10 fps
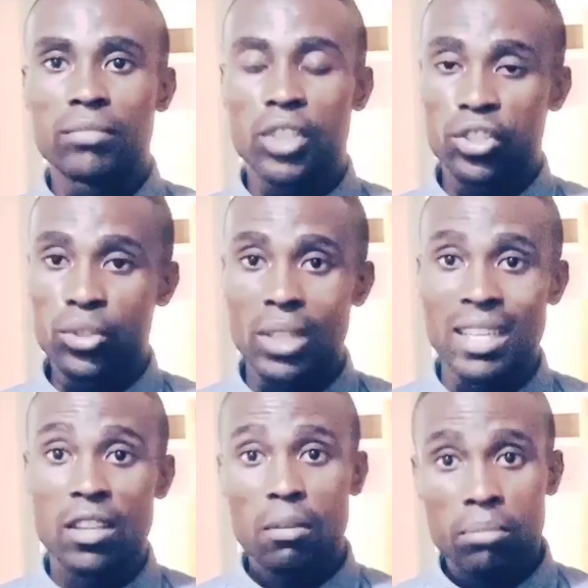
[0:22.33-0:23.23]
just know
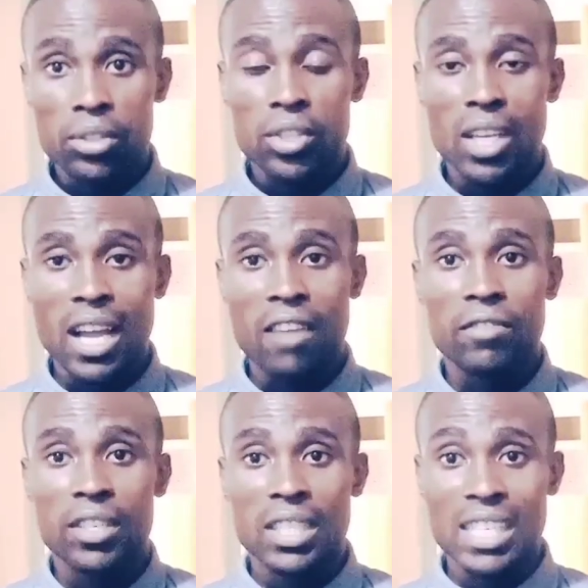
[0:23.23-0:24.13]
that numbers are
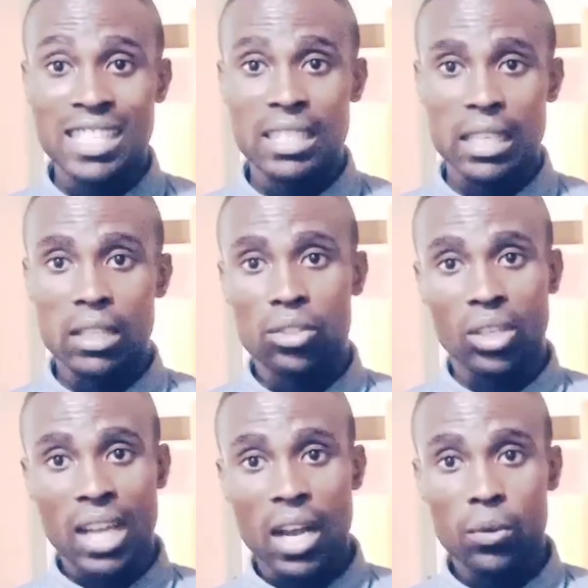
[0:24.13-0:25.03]
very easy to
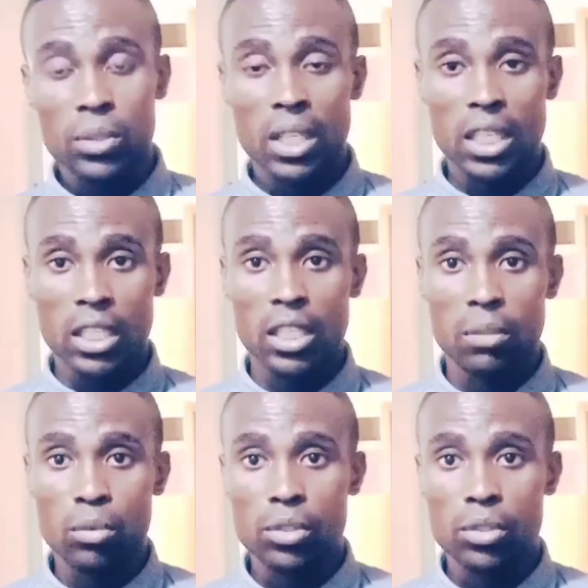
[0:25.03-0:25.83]
count in